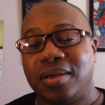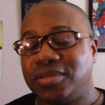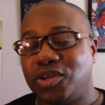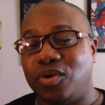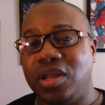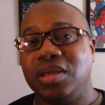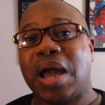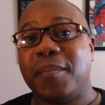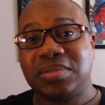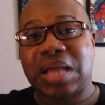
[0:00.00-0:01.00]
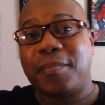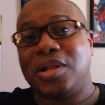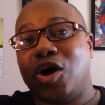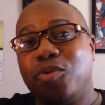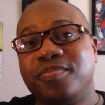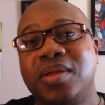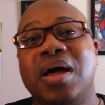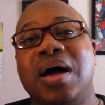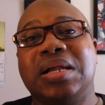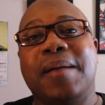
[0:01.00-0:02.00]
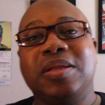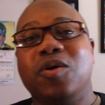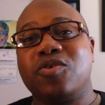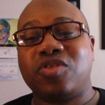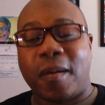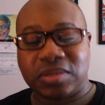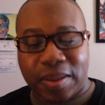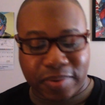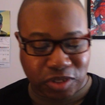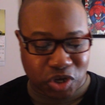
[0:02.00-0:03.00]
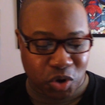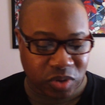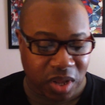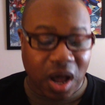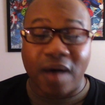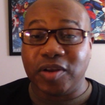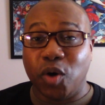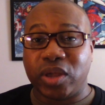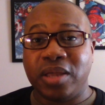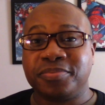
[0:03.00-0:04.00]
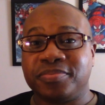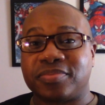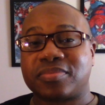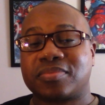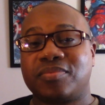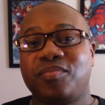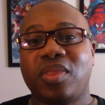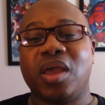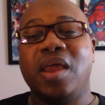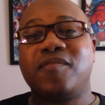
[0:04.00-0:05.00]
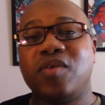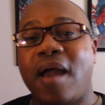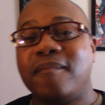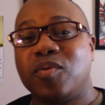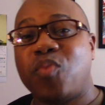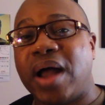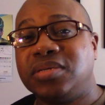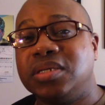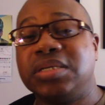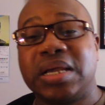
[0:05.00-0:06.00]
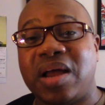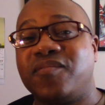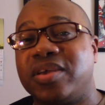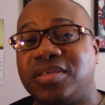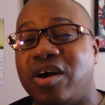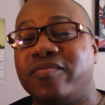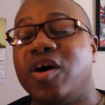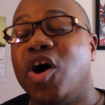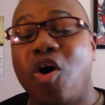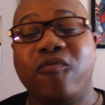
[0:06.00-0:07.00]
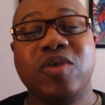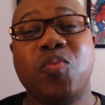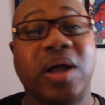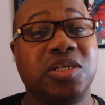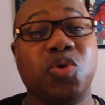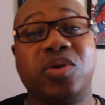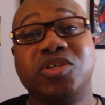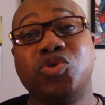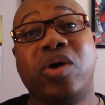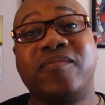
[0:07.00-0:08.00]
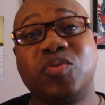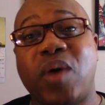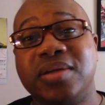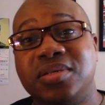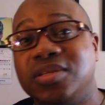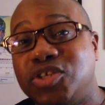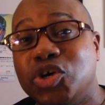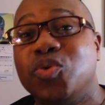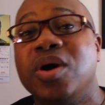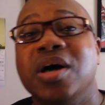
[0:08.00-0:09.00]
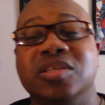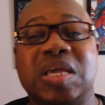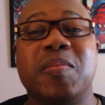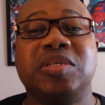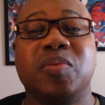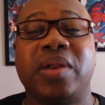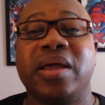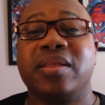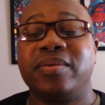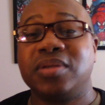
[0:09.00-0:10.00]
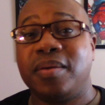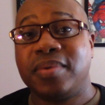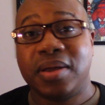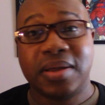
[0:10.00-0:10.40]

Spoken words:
So leave your comments down below. Let me know what you thought of this episode of Loki. And if you haven't been watching it, check it out for yourself. Hopefully you're watching, you will enjoy having watching it too. So give my channel a like, hit the thumbs up,